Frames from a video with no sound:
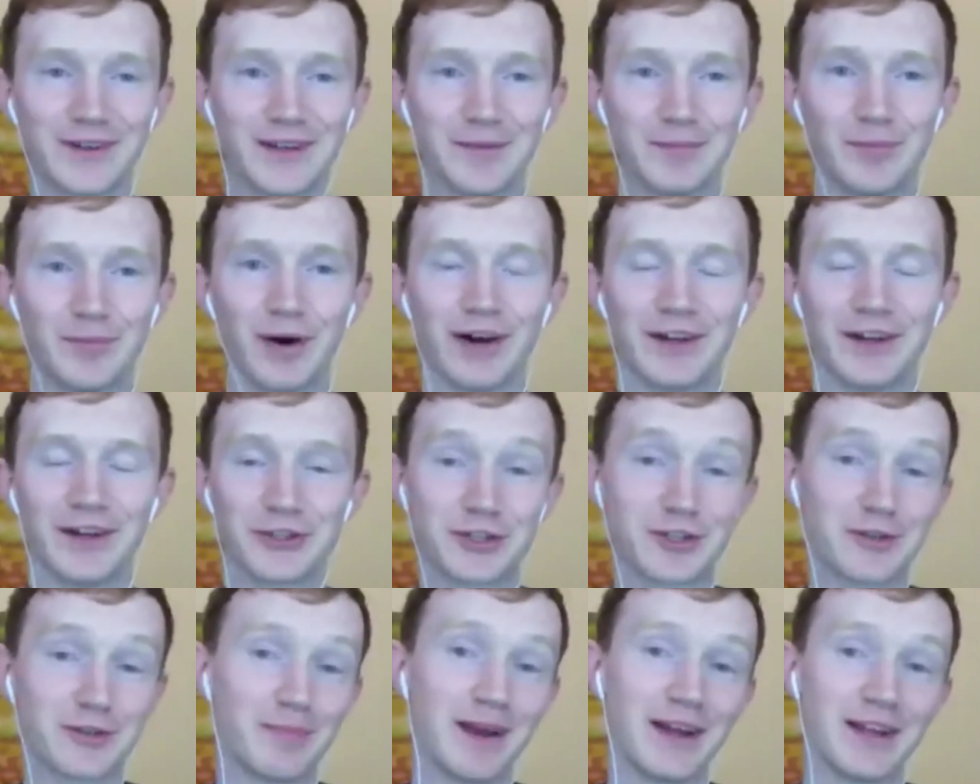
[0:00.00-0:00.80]
But it
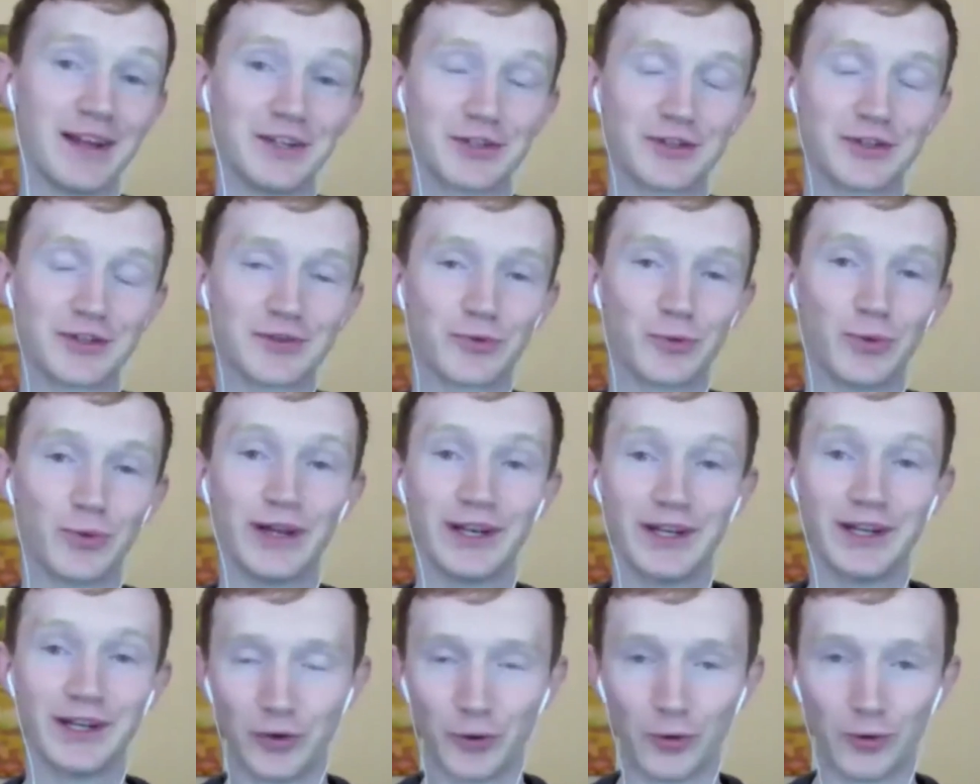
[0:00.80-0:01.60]
just depends where
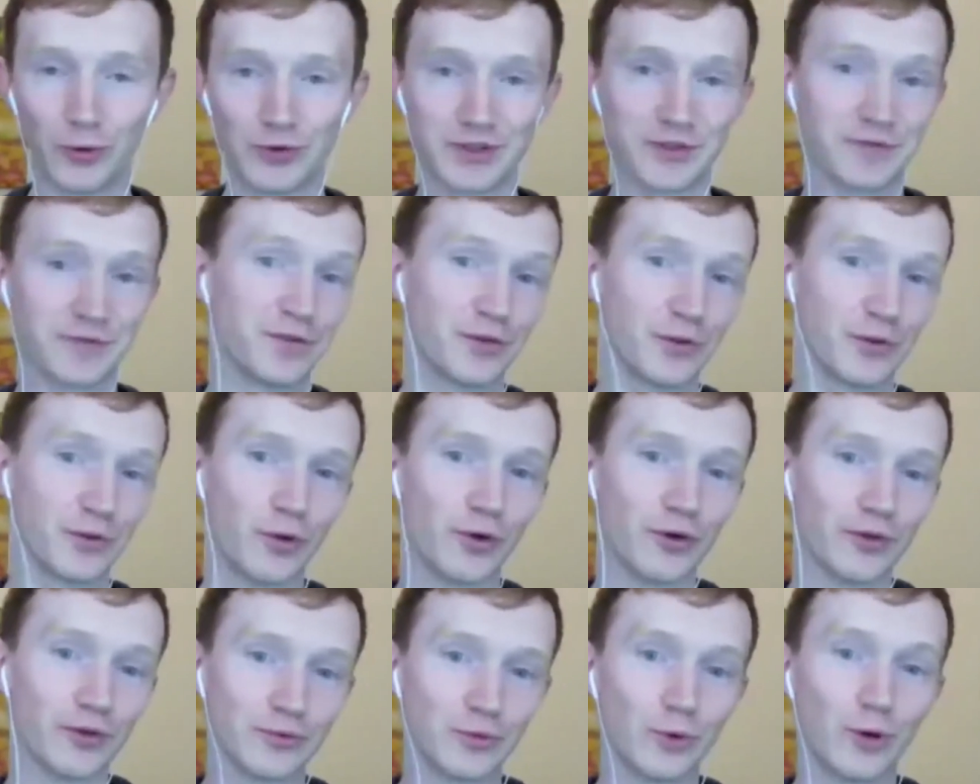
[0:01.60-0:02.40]
he goes and
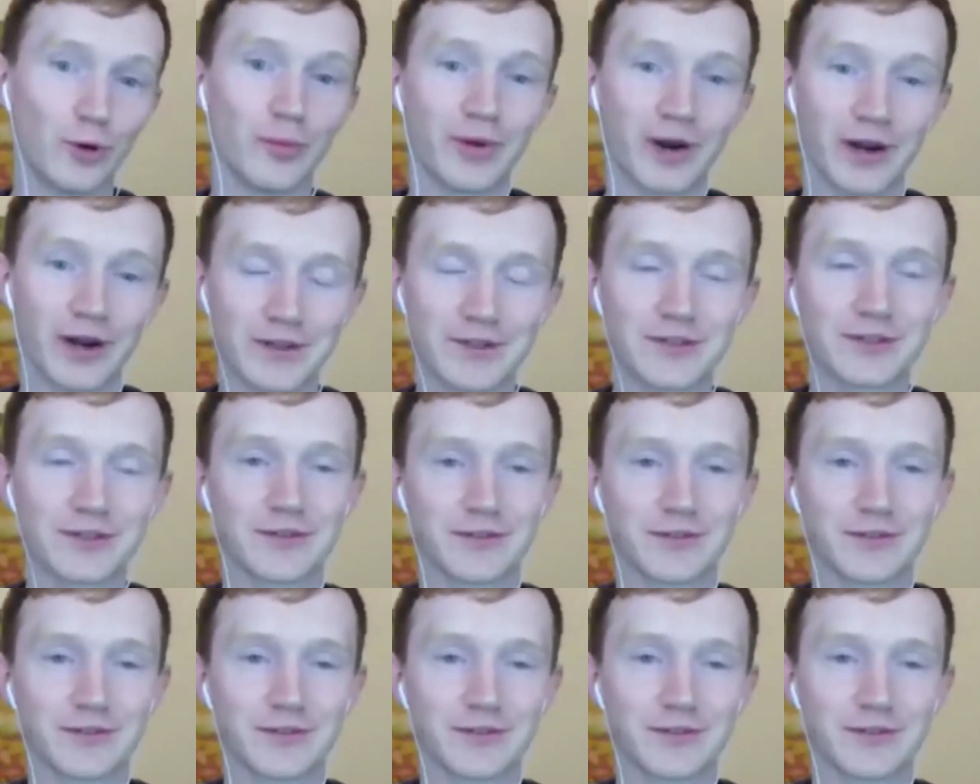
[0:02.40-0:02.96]
for what price.